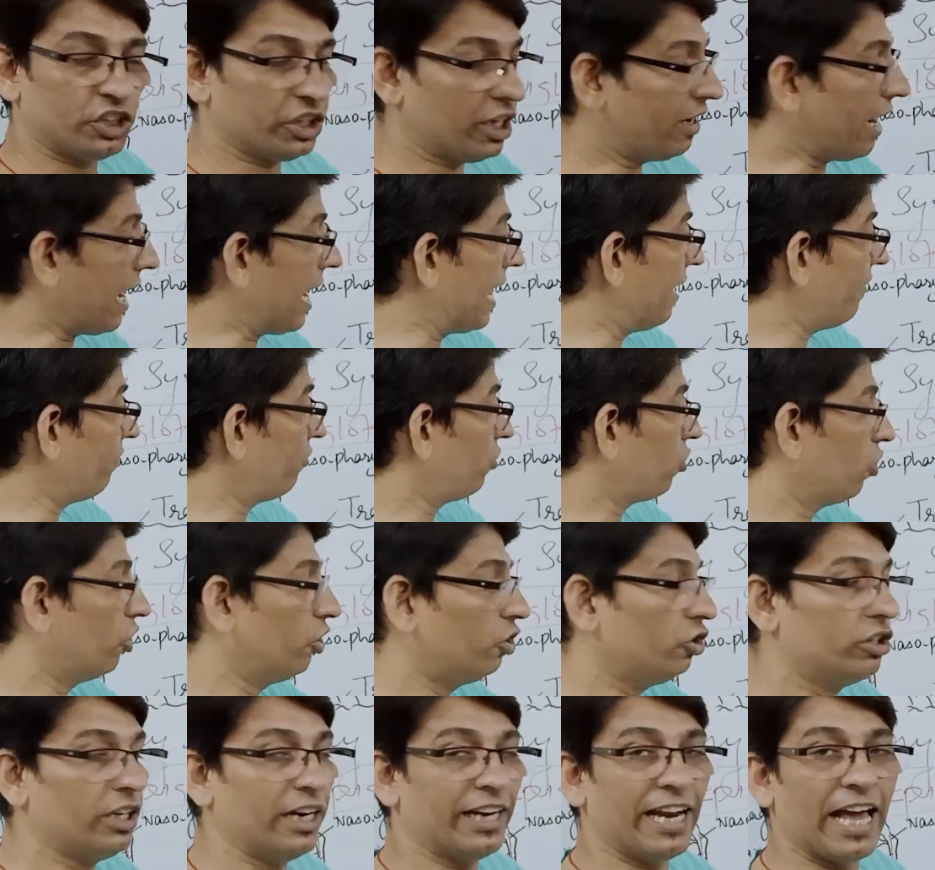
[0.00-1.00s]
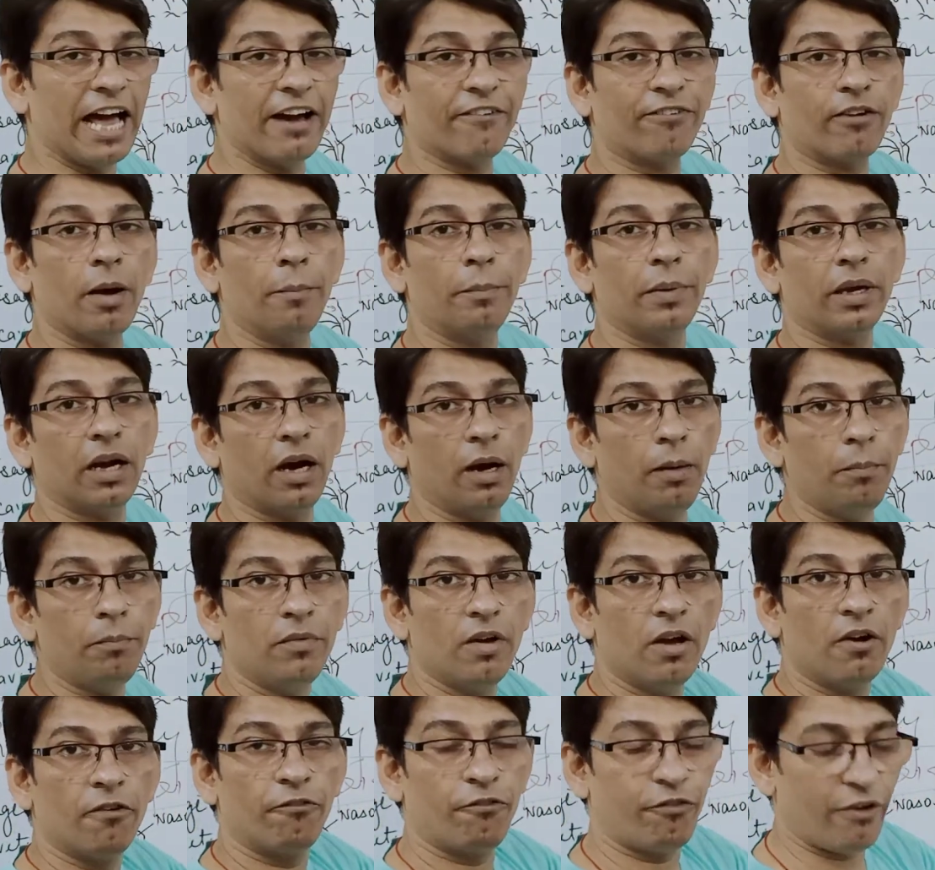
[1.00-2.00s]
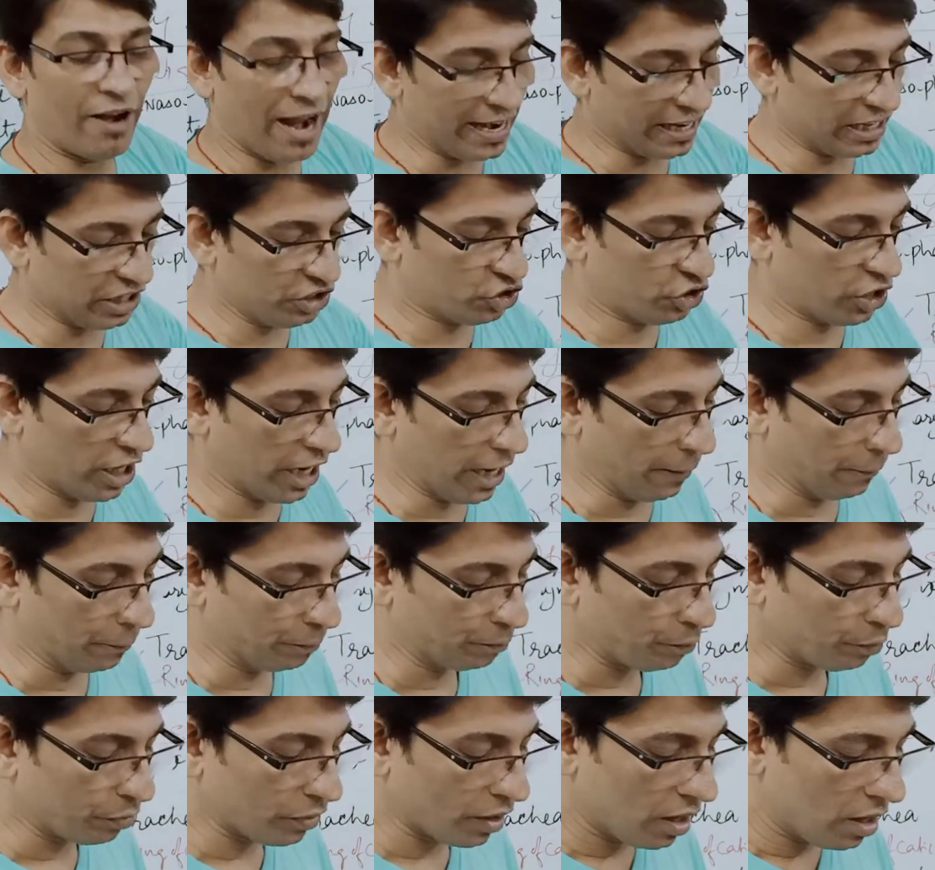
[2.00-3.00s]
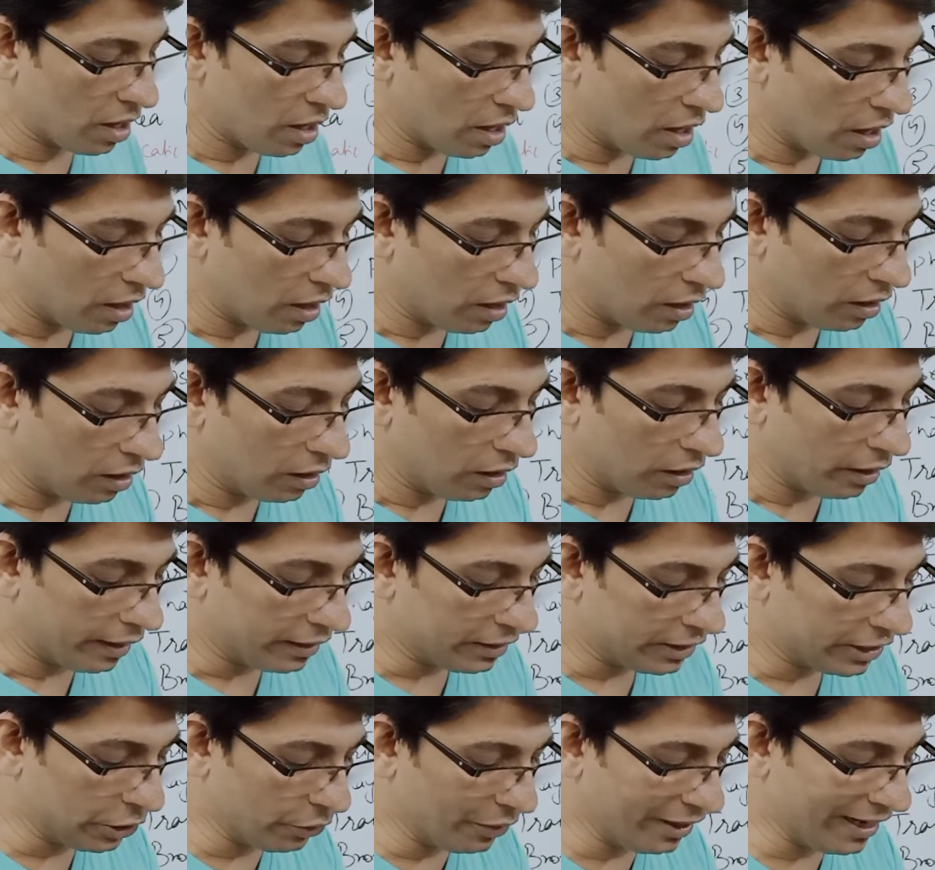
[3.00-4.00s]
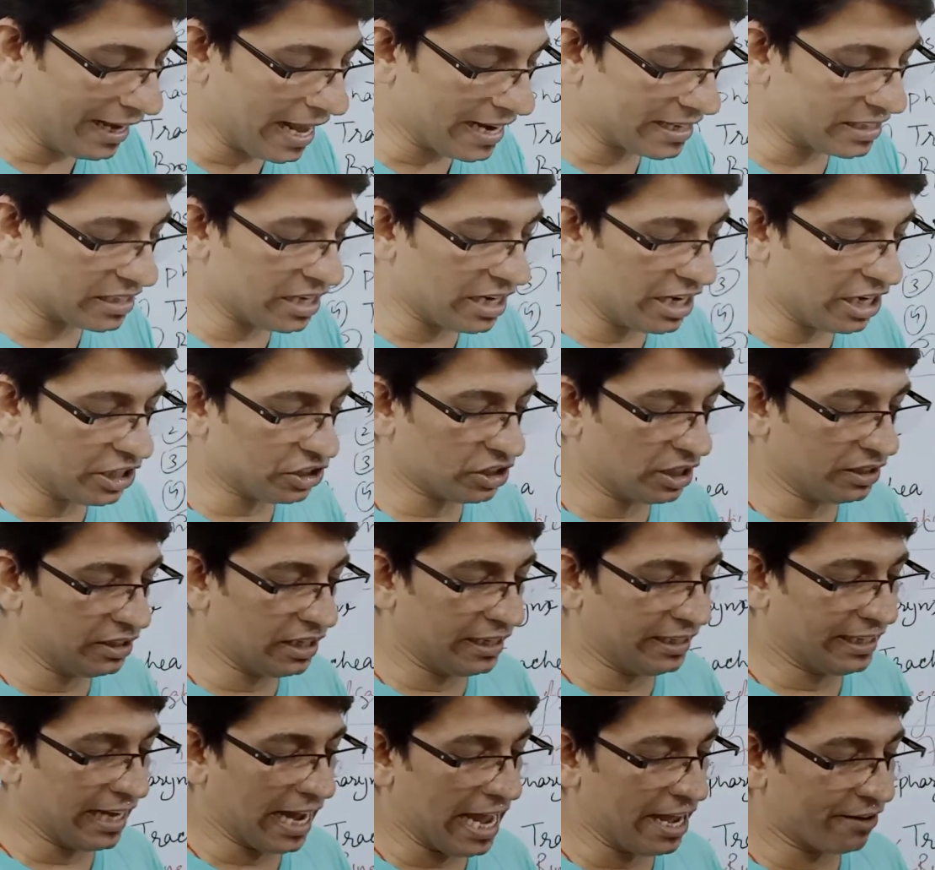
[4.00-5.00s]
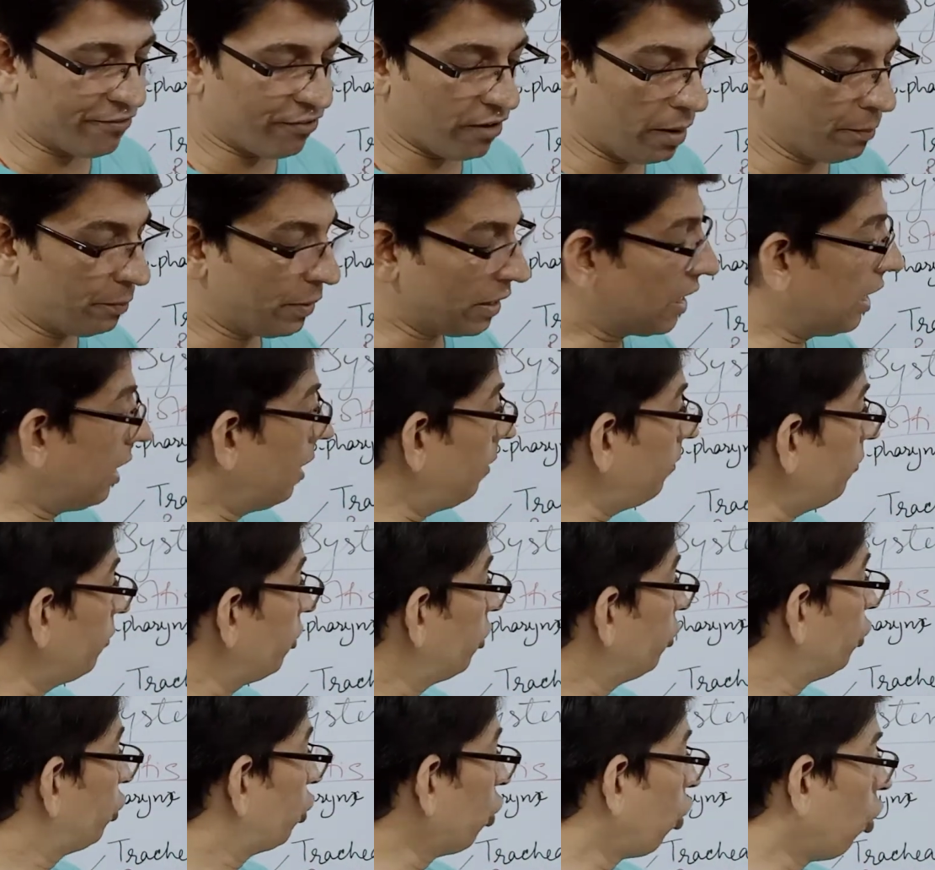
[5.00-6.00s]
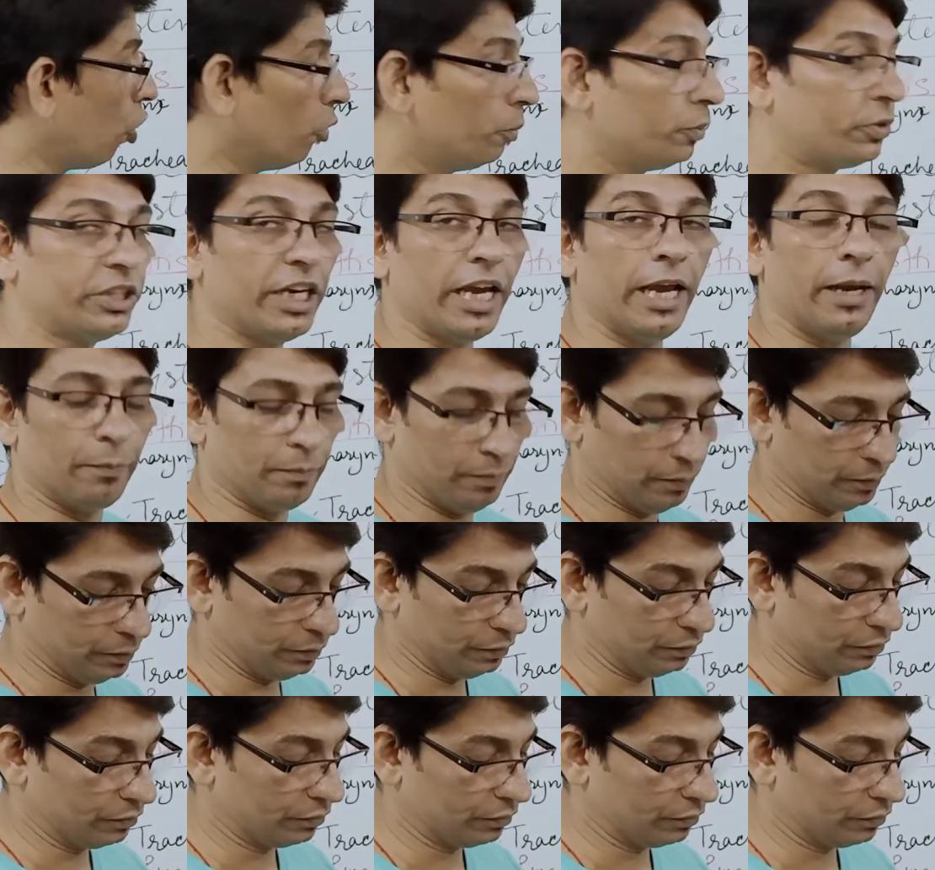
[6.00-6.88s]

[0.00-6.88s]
I have told you the diaphragm become flat in shape. During exhalation the diaphragm become dome shape.